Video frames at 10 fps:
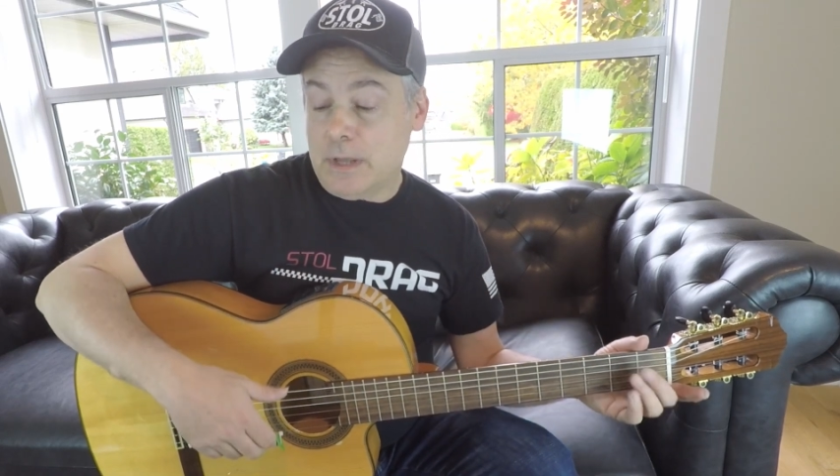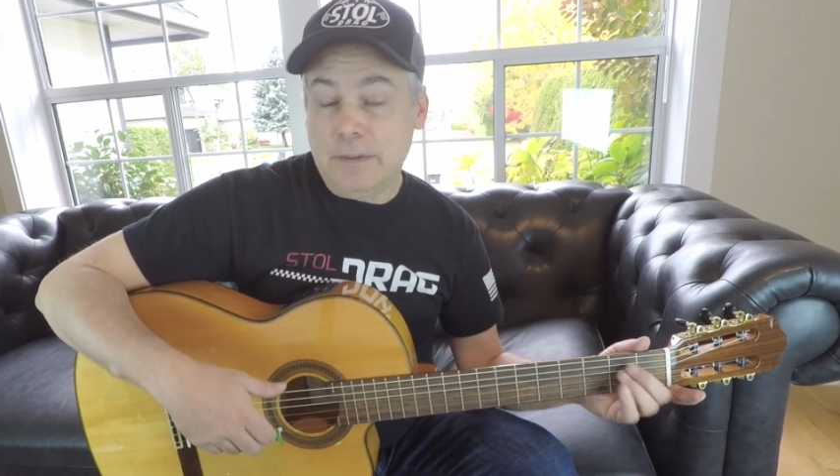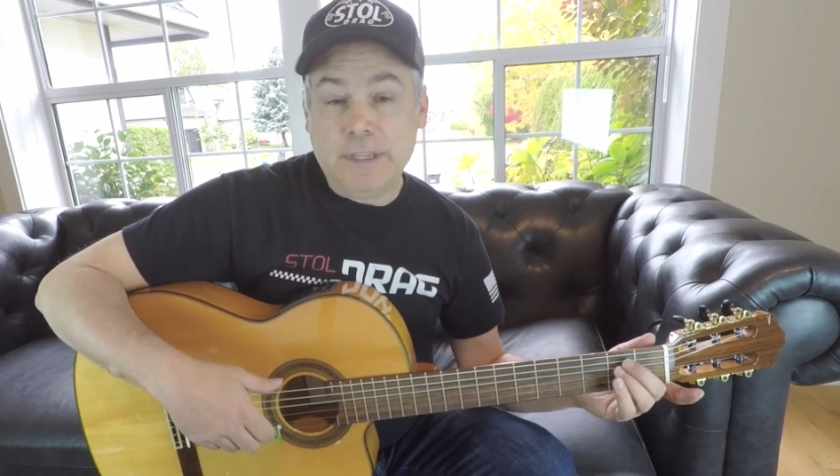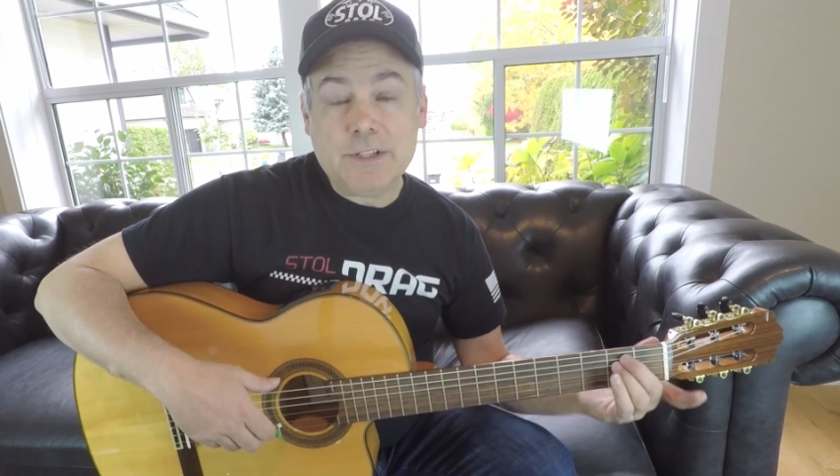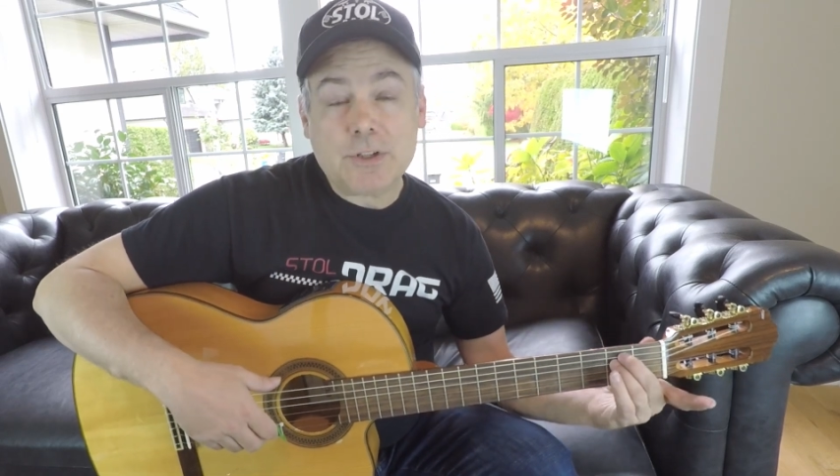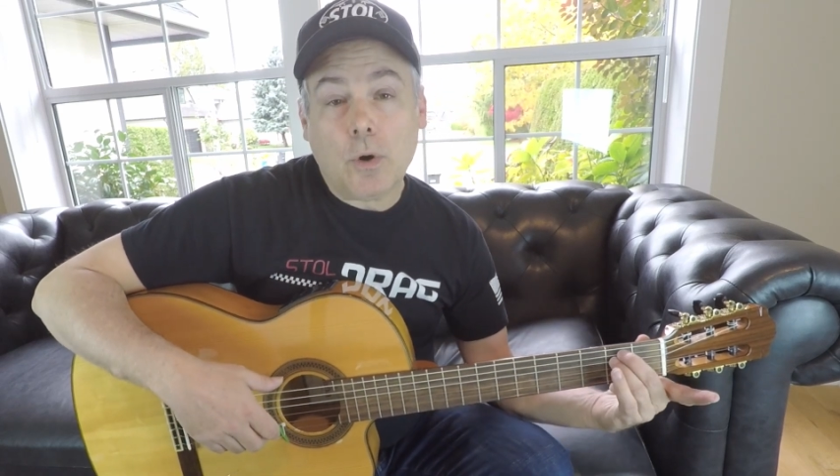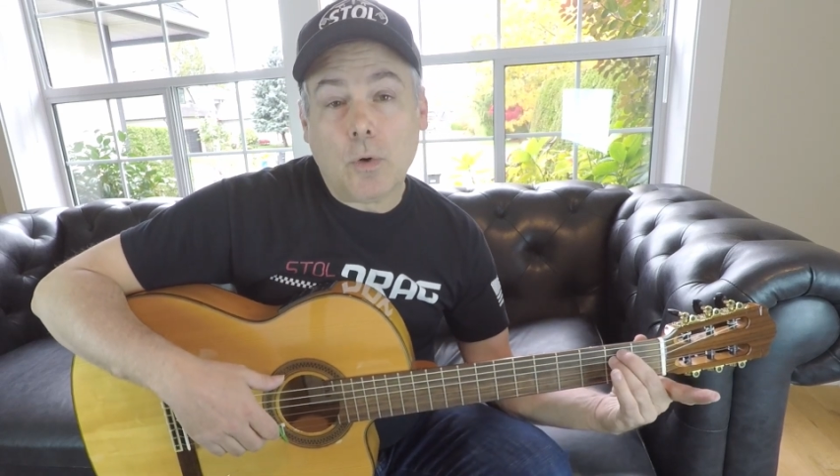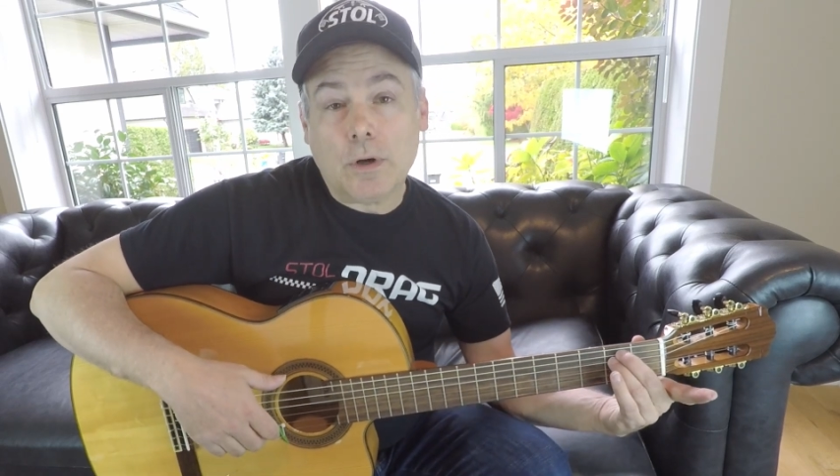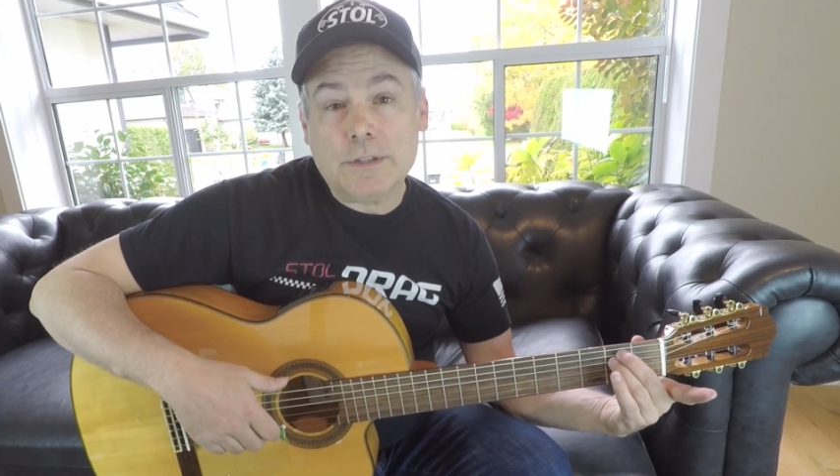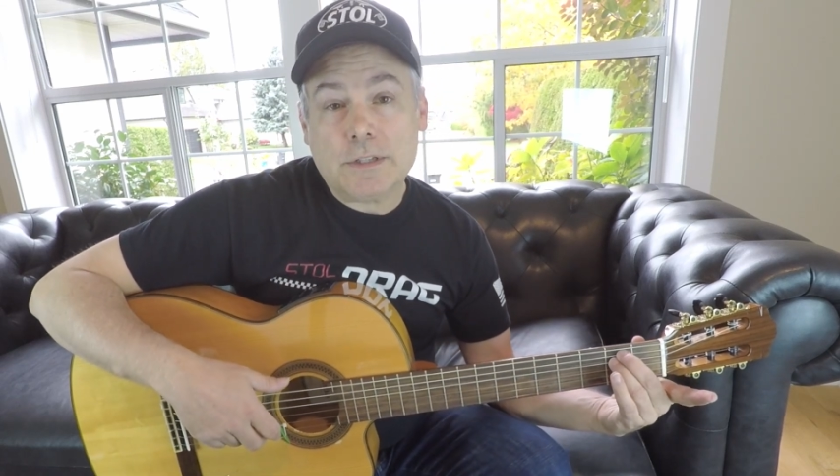these
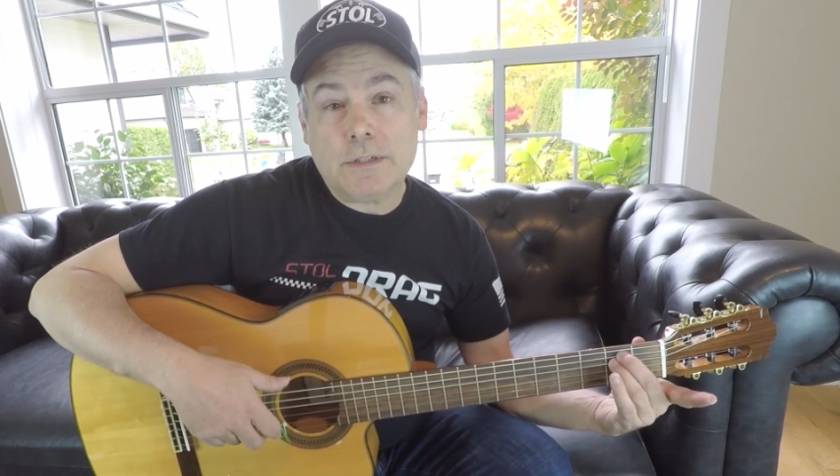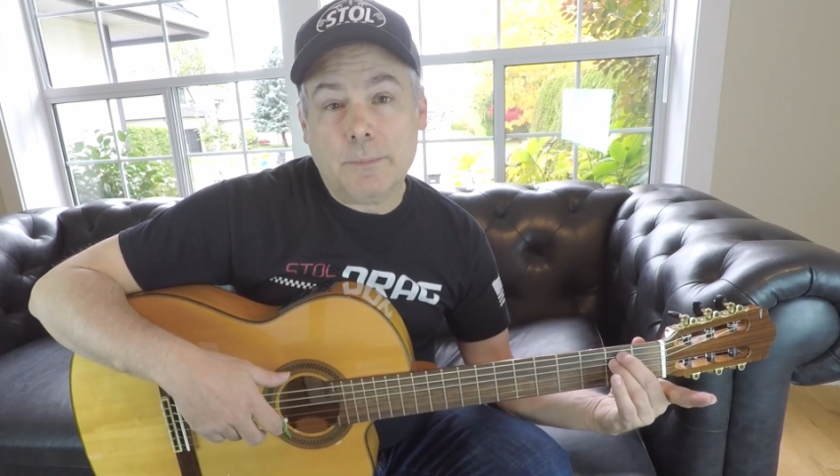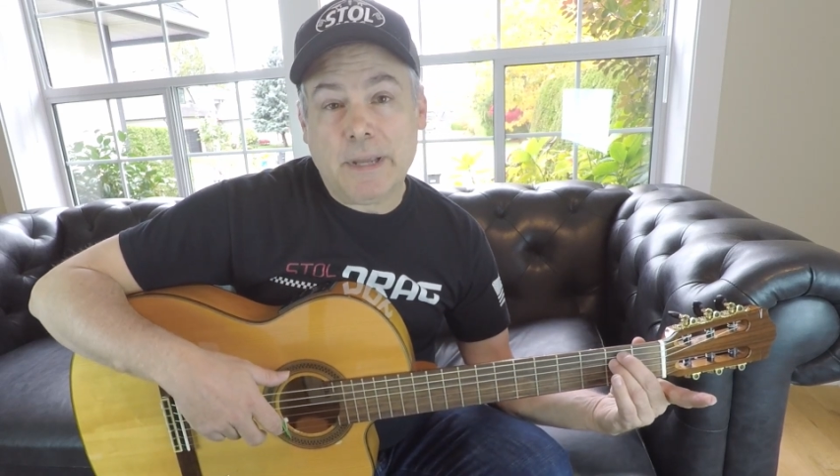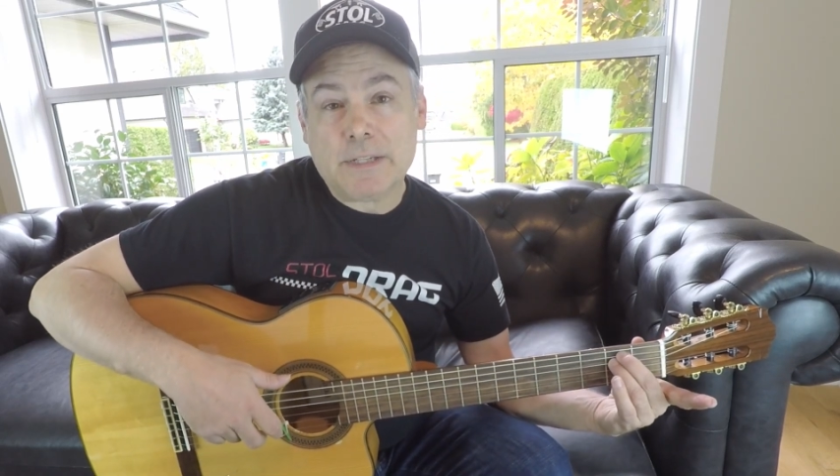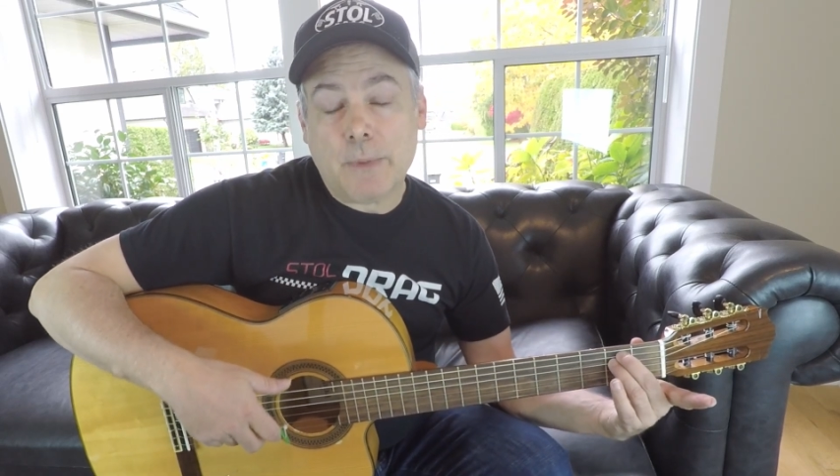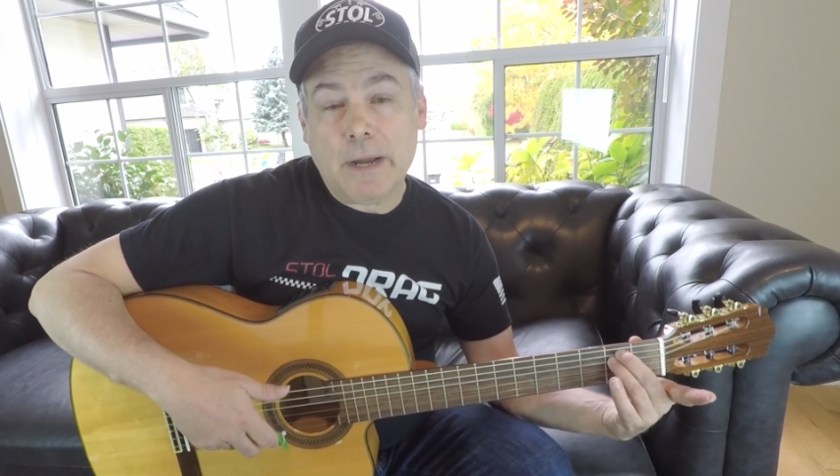chords to base my